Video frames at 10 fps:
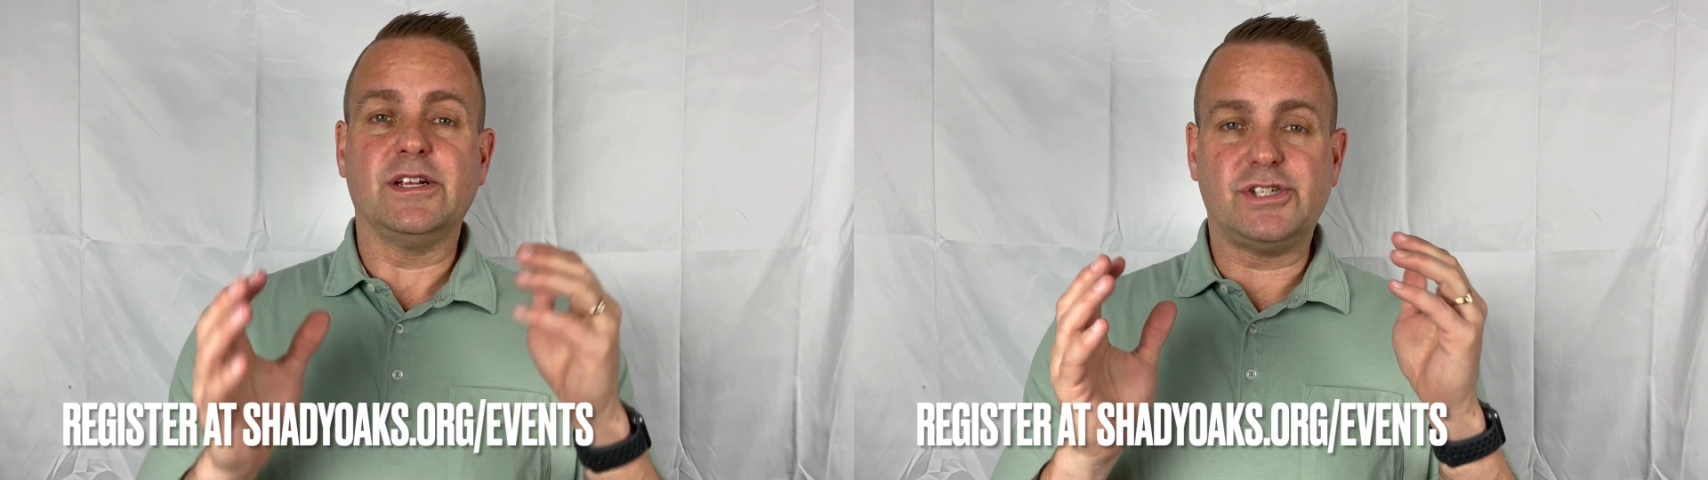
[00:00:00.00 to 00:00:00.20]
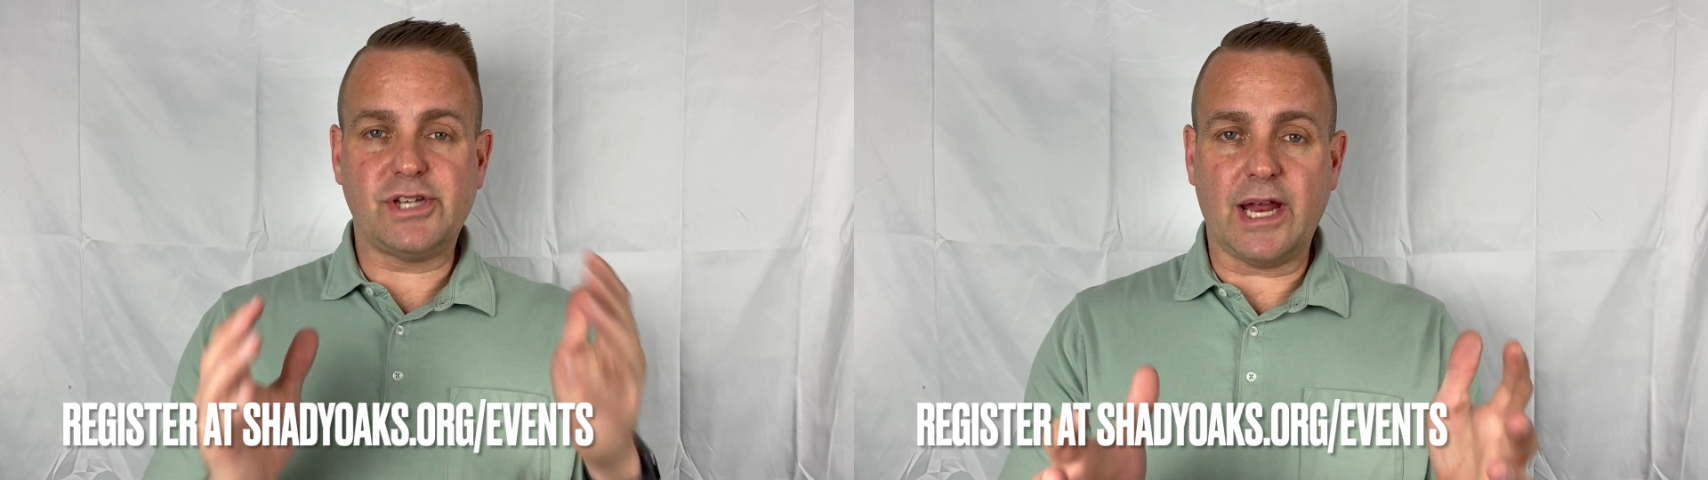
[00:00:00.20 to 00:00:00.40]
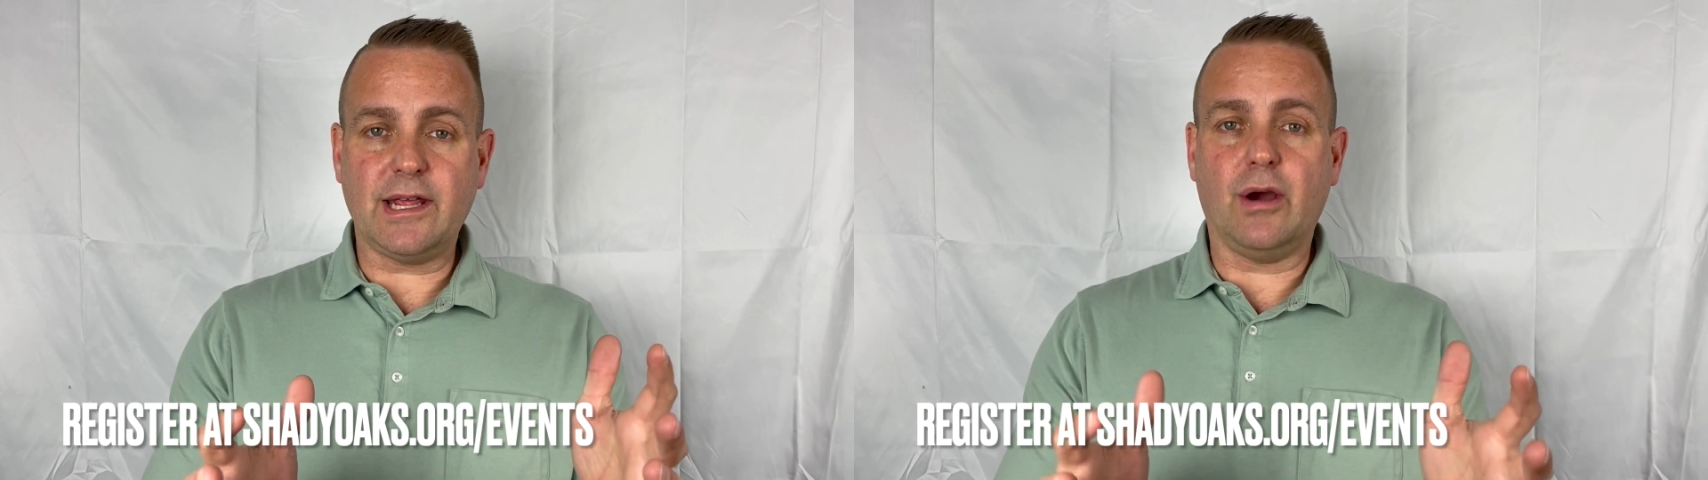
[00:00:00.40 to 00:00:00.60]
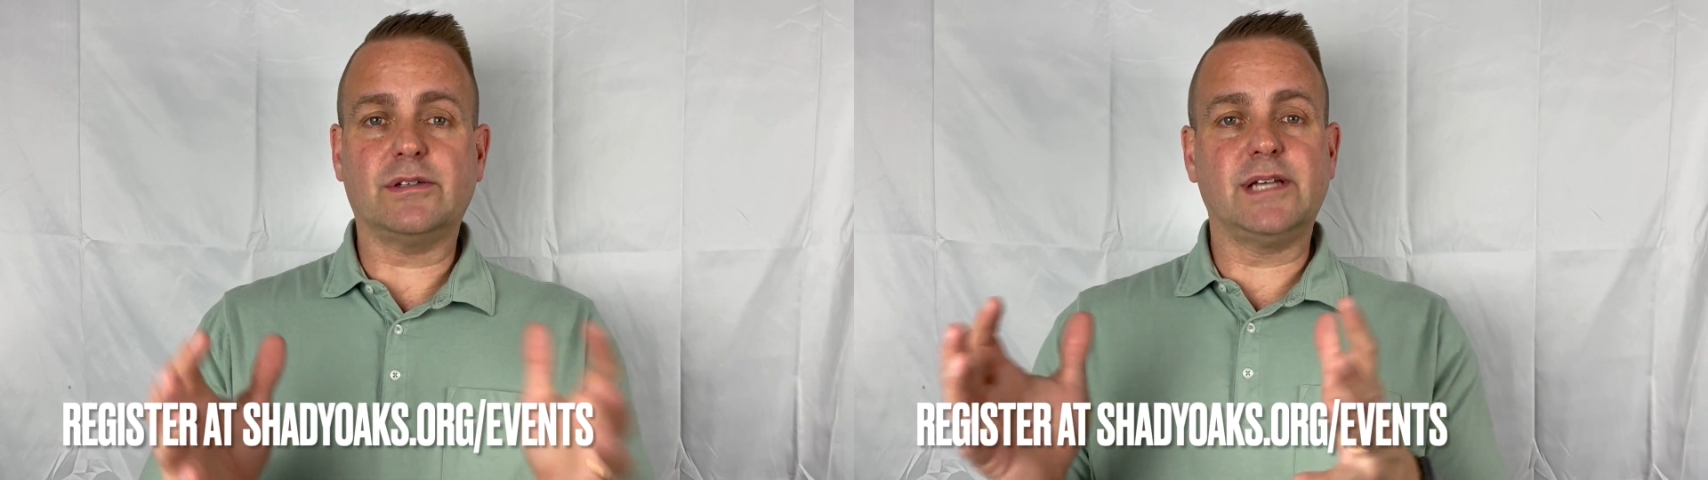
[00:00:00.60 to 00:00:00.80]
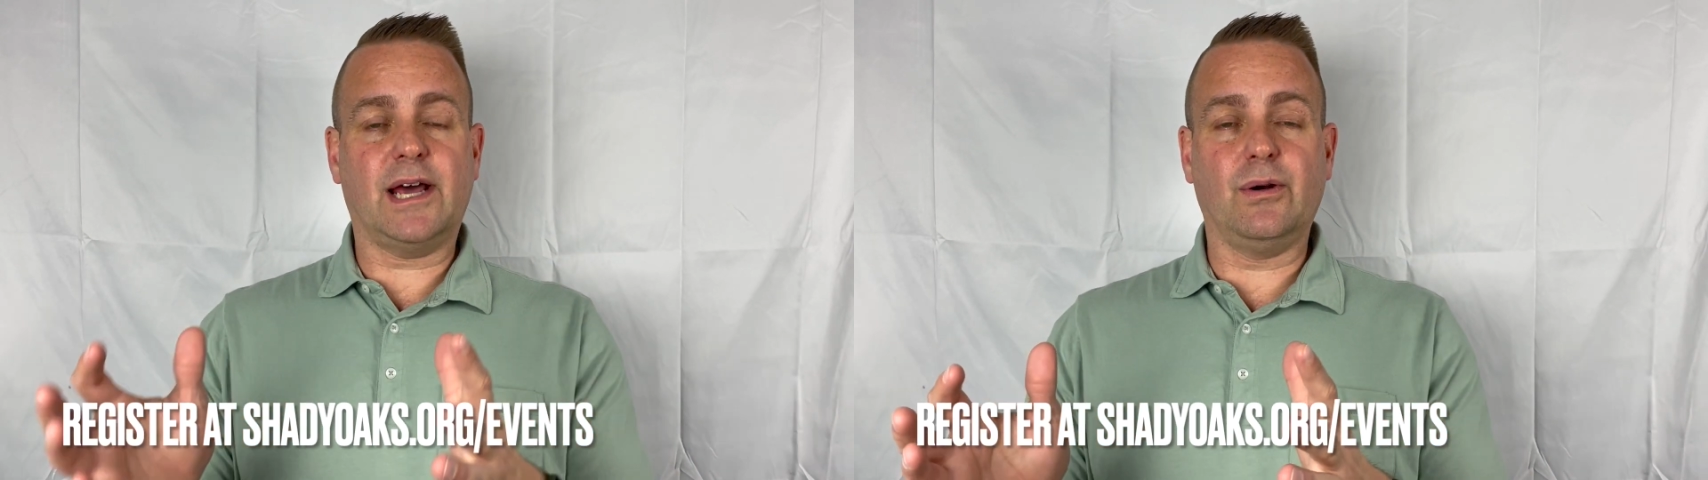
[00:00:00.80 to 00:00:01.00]

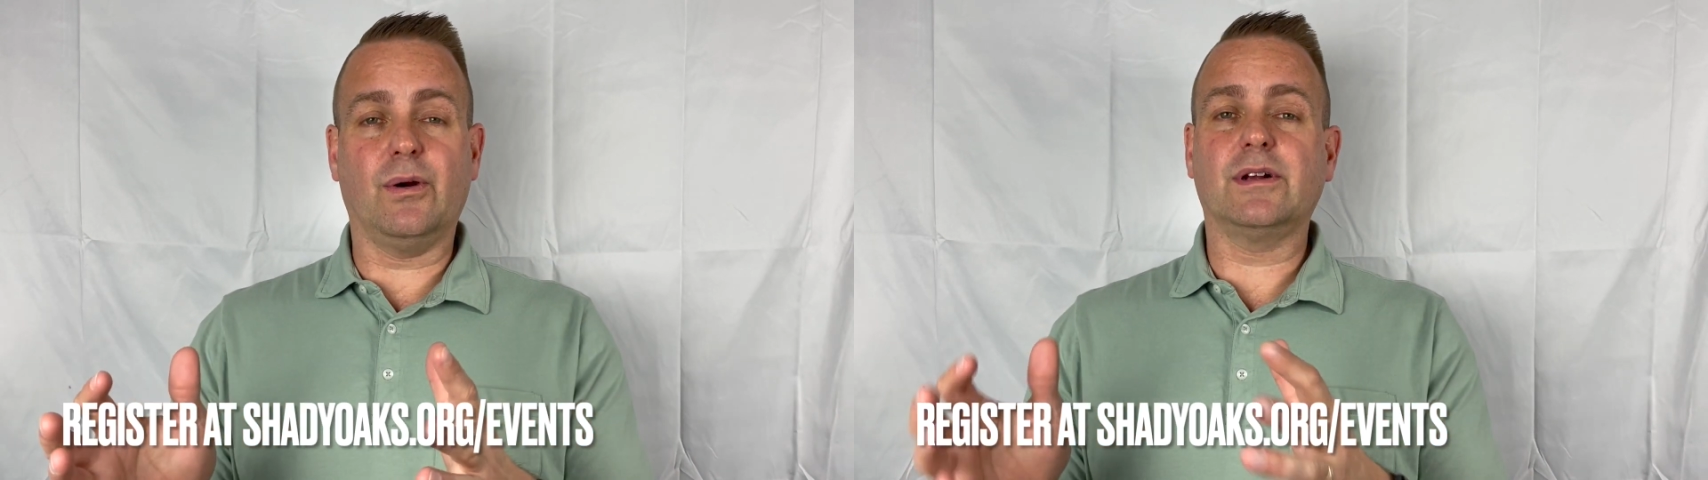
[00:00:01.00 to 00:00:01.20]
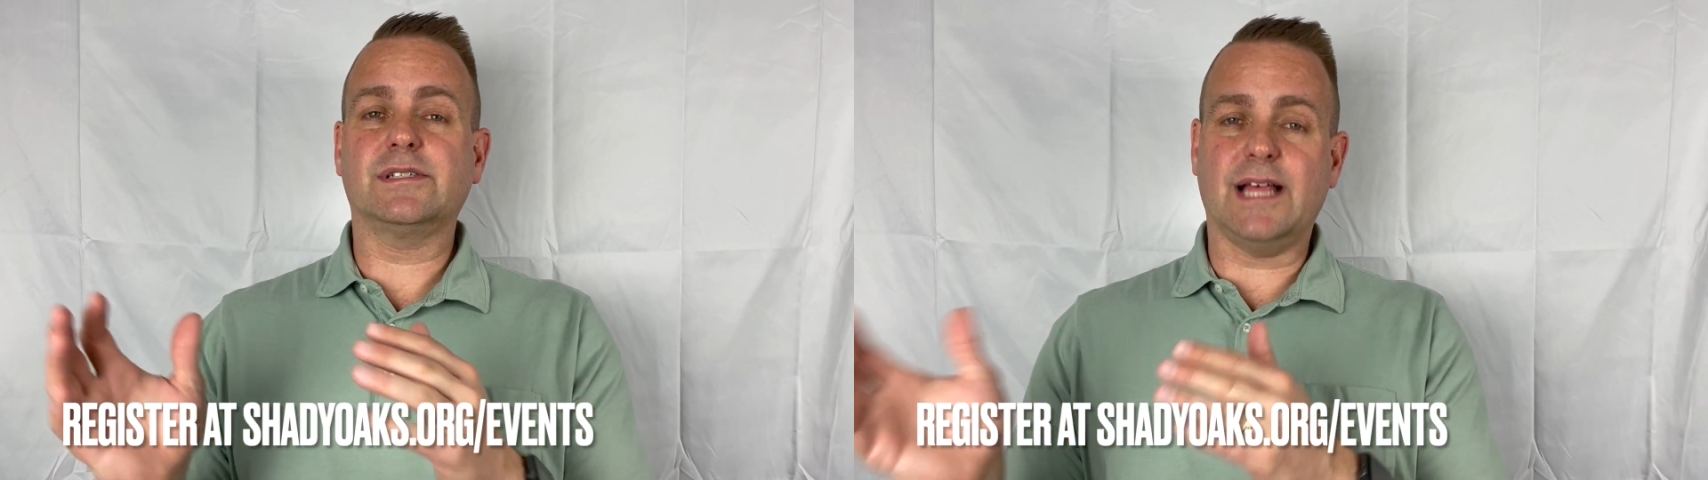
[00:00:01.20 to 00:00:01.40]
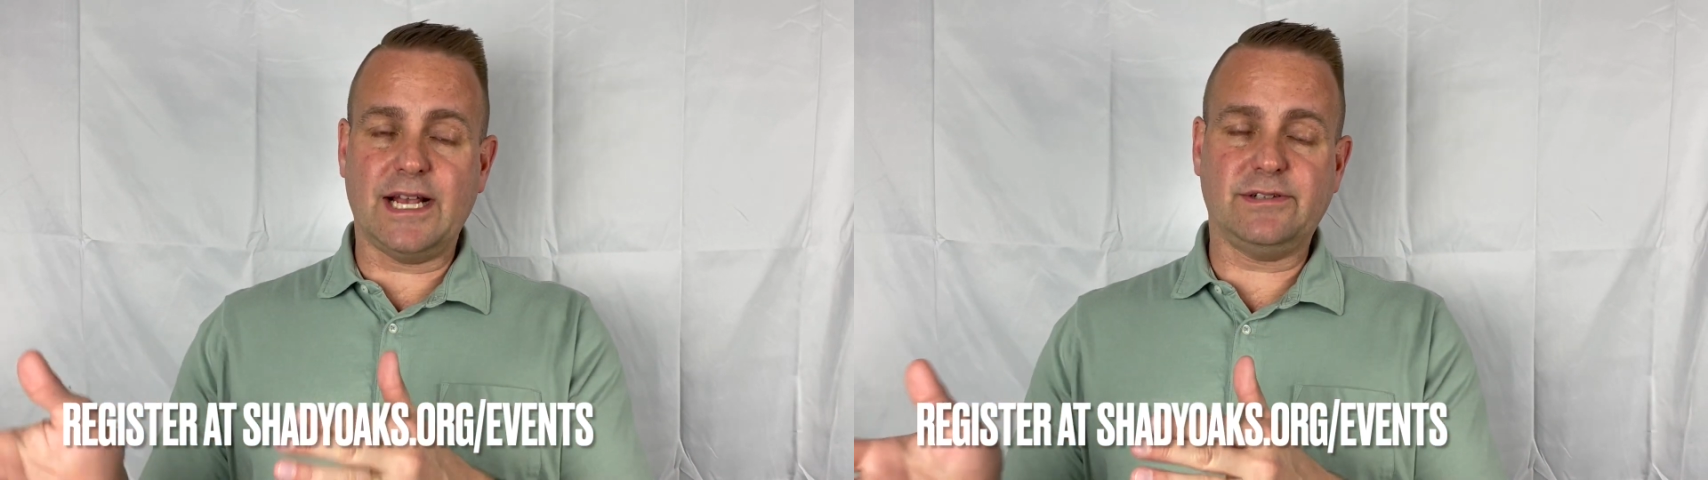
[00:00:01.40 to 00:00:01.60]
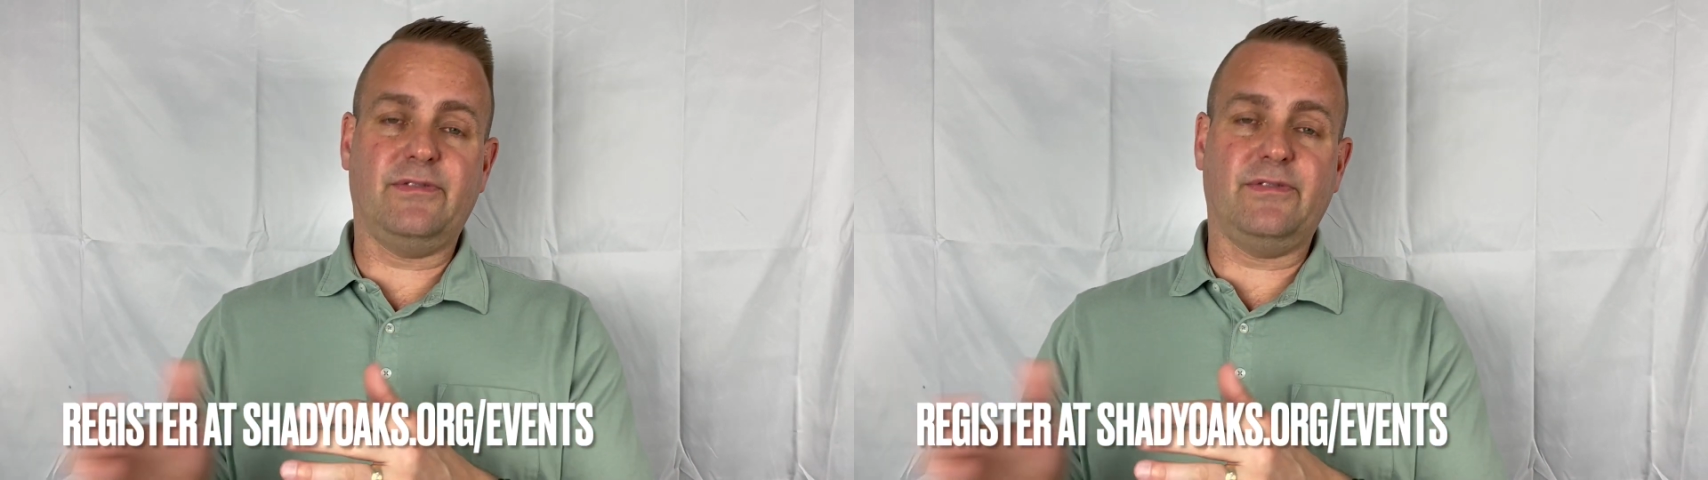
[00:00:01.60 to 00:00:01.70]
ShadyOaks.org slash